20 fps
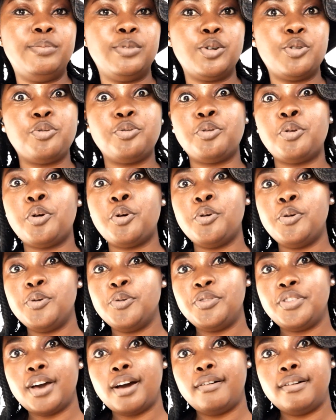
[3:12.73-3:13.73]

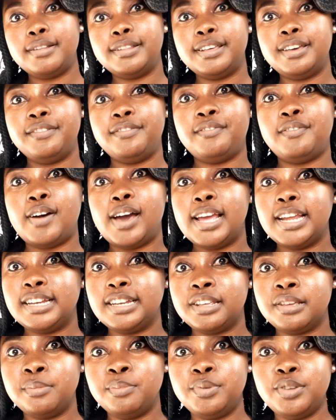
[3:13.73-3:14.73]
growth, how are they
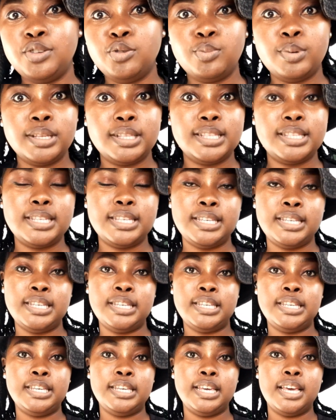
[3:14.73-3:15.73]
finding
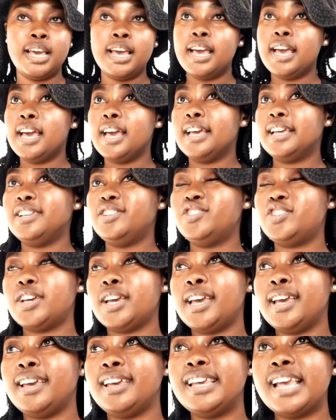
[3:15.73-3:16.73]
puberty,
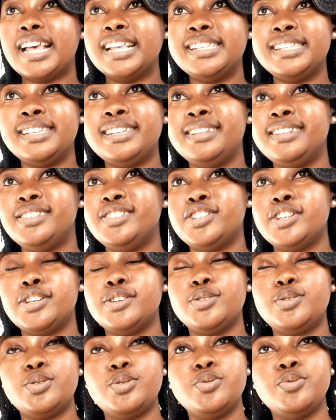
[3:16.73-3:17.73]

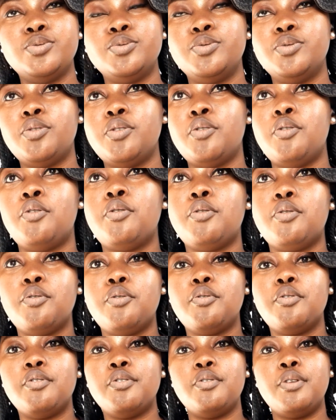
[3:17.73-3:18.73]
to
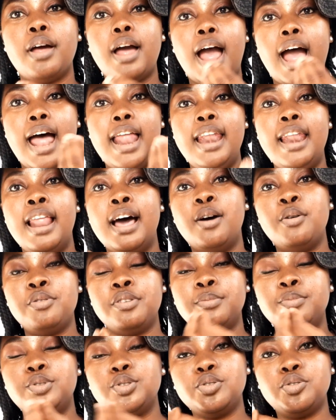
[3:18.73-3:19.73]
allow
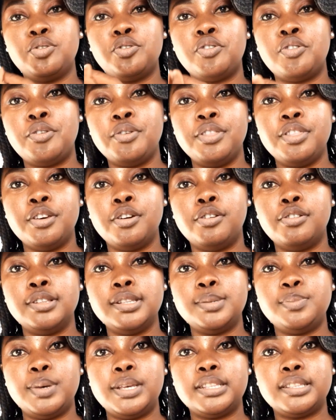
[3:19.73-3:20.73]
them to grow in their own
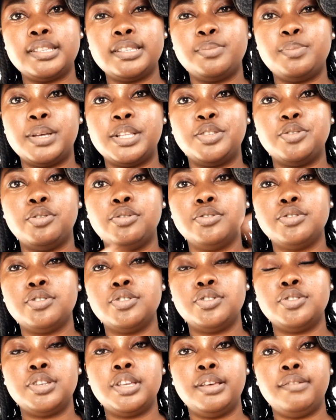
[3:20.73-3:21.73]
spaces, but also
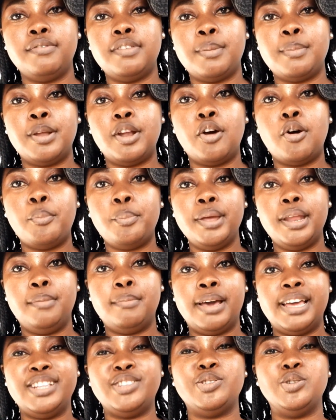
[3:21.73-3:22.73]
to give them an open
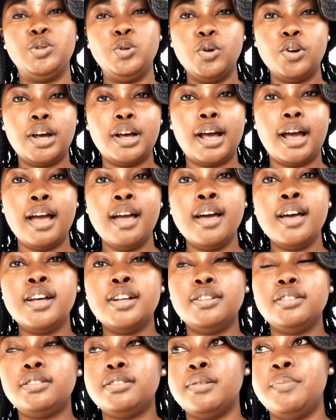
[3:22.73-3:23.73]
mind to talk
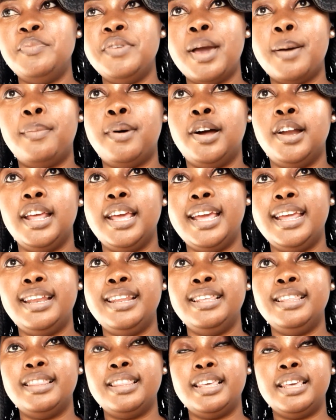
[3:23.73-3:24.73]
to me about
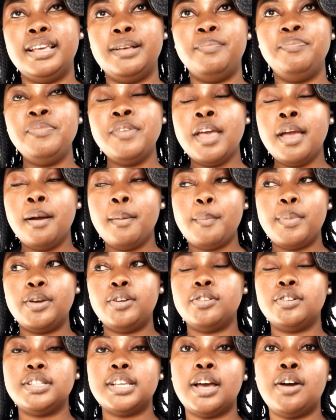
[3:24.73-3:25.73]
anything,
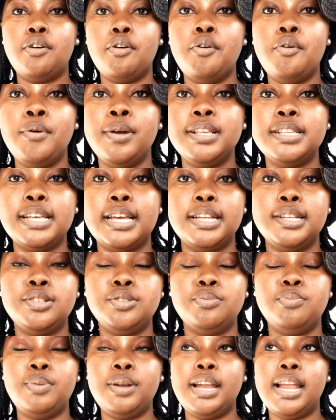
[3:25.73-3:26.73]
because I always had
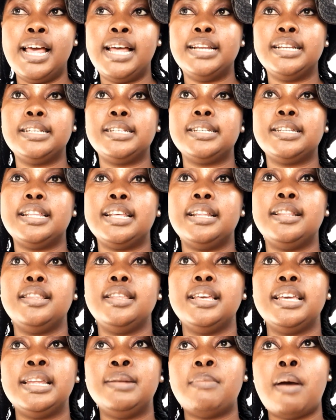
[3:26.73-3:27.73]
to plant the
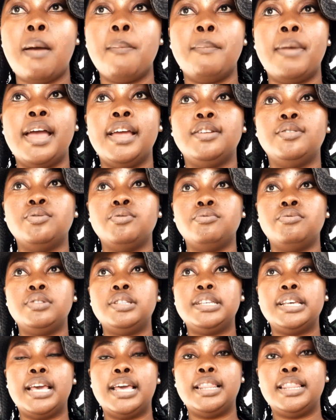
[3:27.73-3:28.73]
thing in my mind,
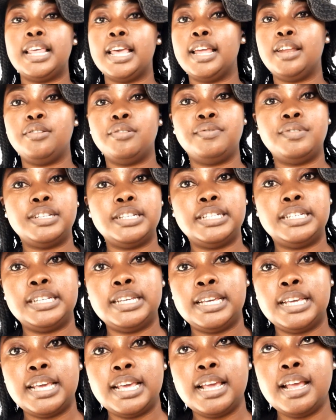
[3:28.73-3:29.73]
at the end of the
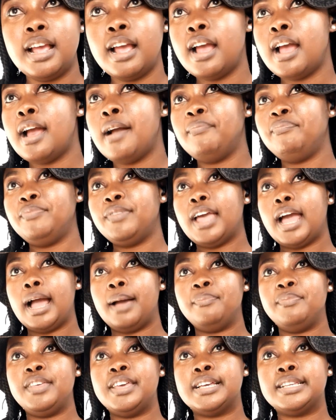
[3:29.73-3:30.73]
day,
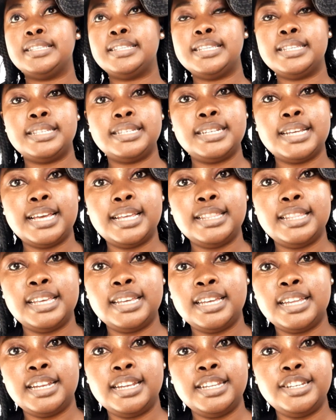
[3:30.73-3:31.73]
I'm their sister and they
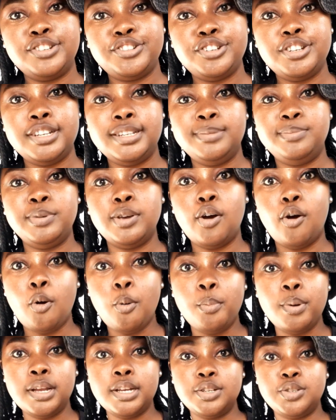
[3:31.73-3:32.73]
can literally be
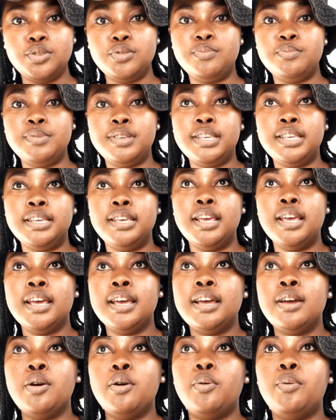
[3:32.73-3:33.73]
open to me
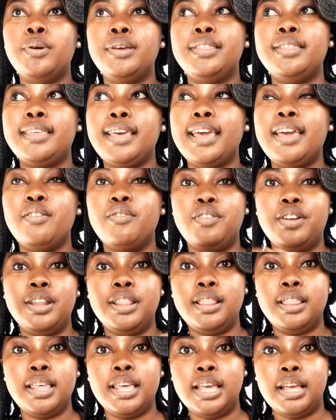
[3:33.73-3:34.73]
with
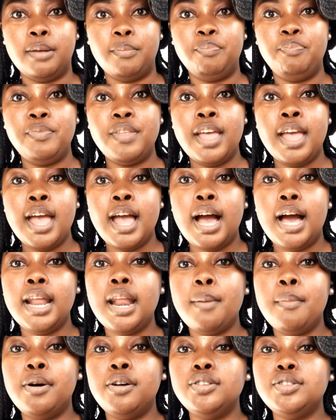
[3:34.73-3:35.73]
everything. And
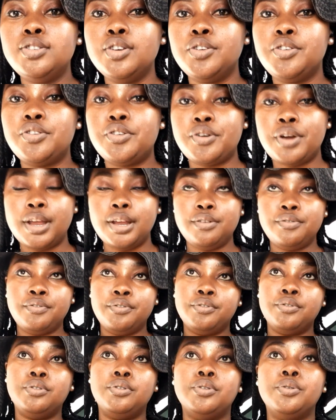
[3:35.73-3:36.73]
I'm also
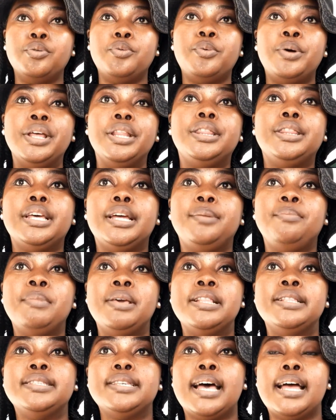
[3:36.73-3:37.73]
grateful with that
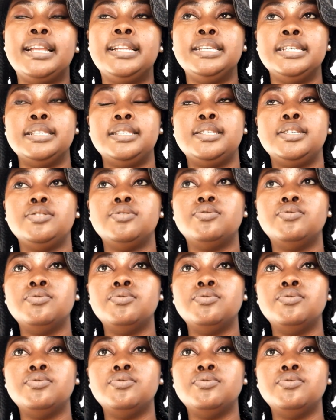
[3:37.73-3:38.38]
mentality.